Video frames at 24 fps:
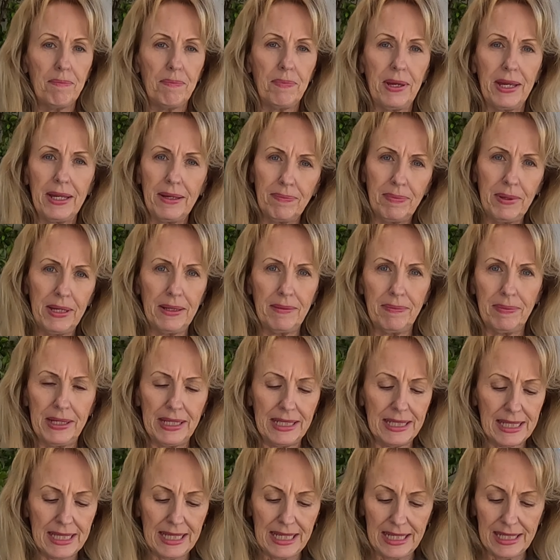Big, big,
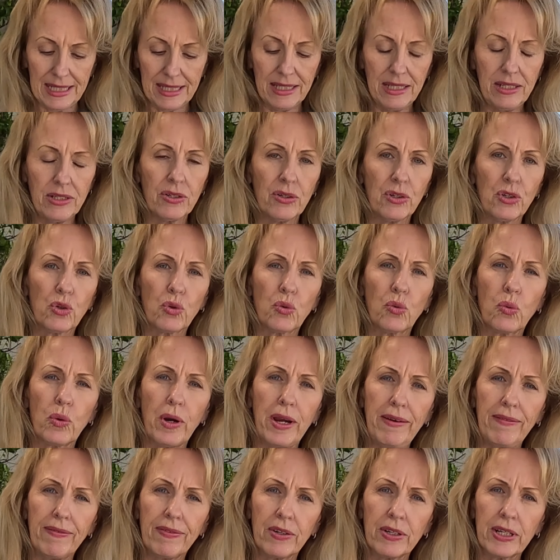big seeds. These are
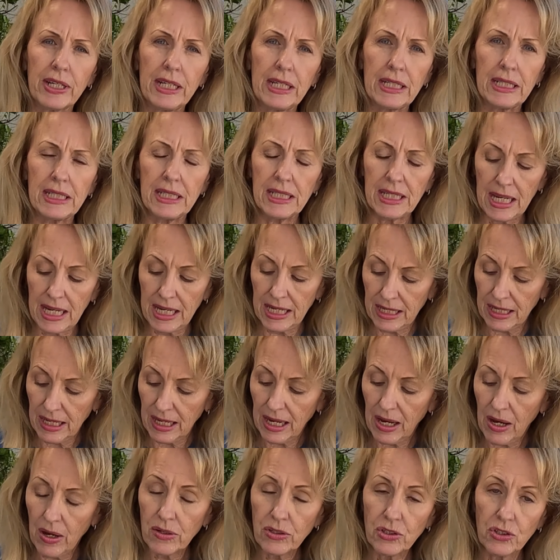great for kids, and
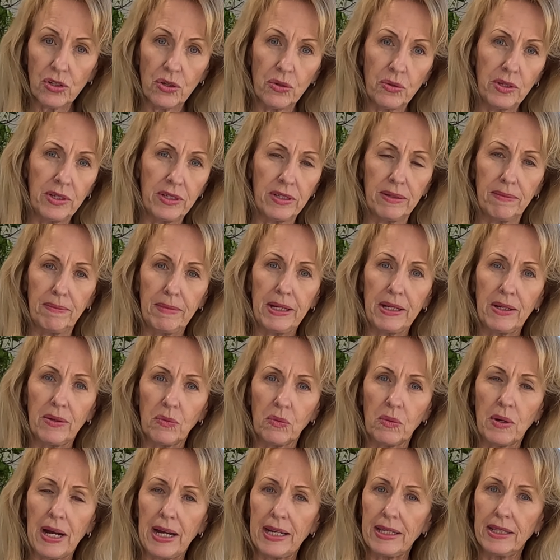I'll show you in a minute
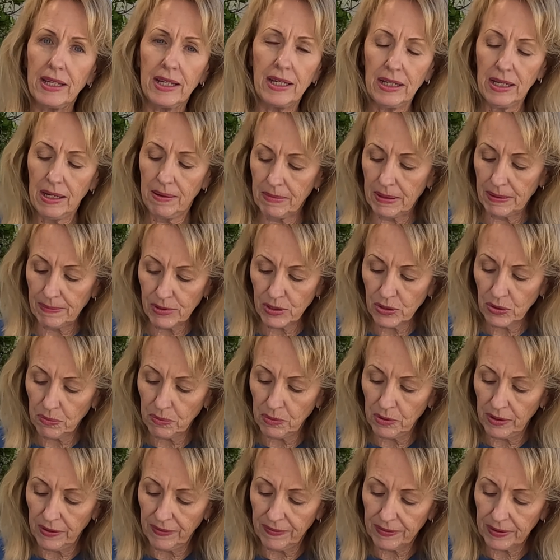why. They come up so
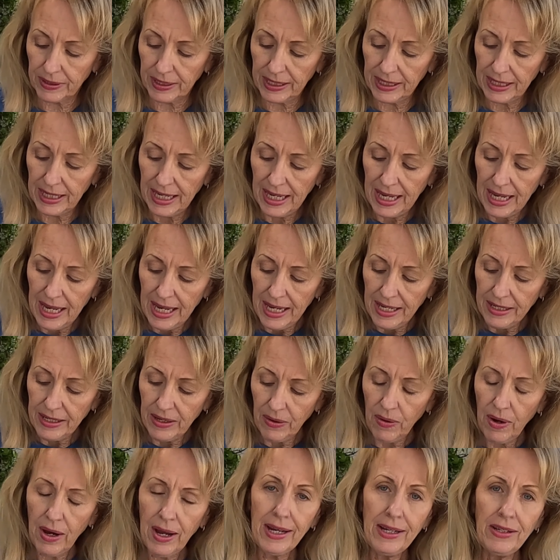beautifully.
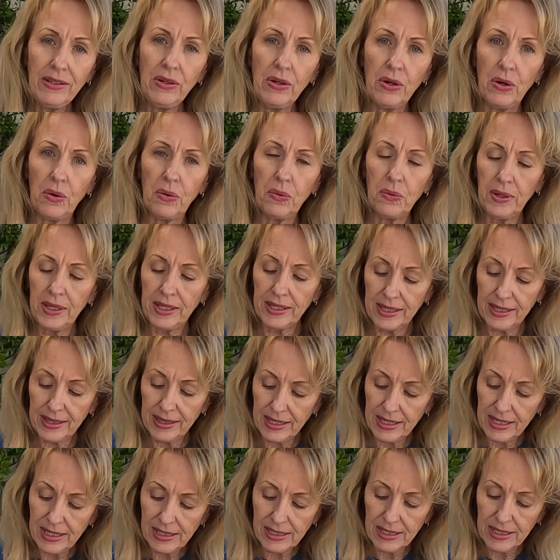Now, I know that
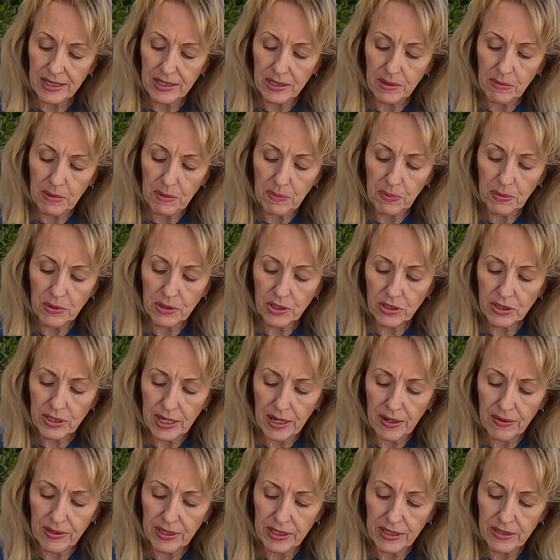these need to be pushed
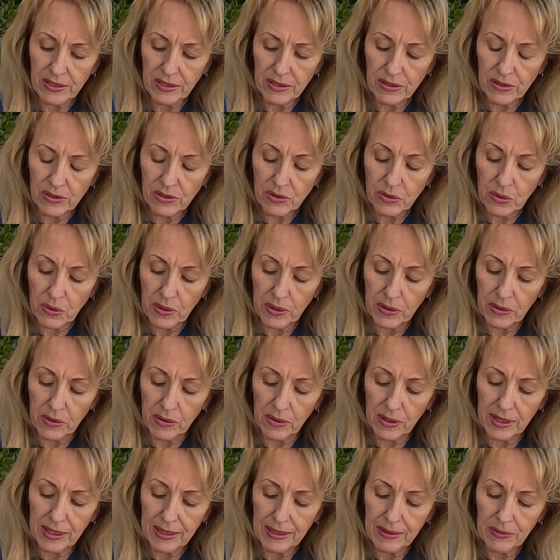down into the
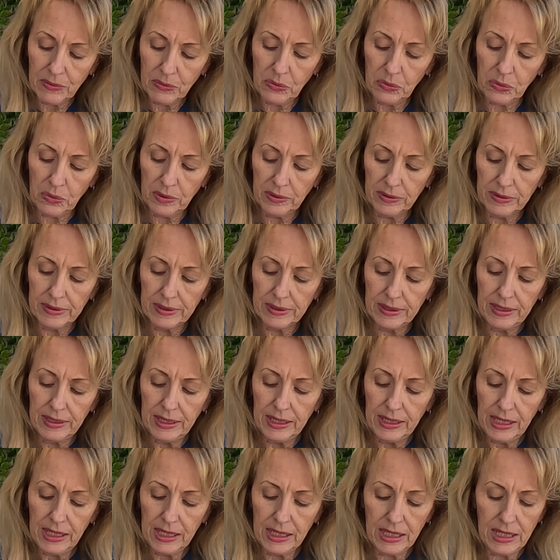soil,
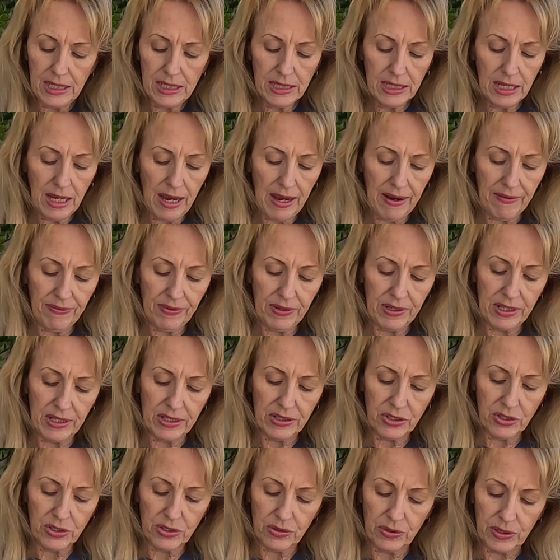at least a ½
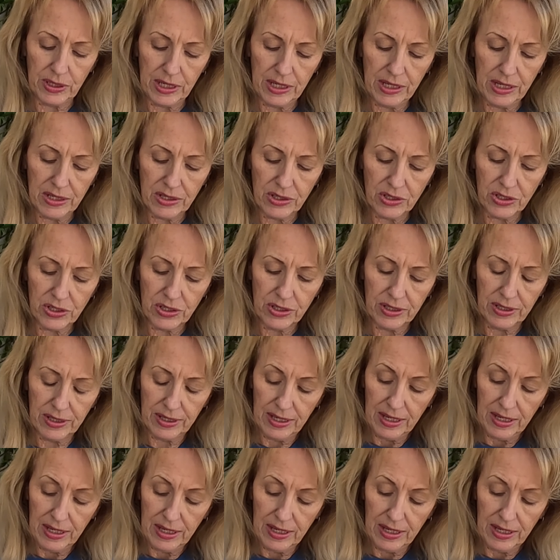inch to 1 inch.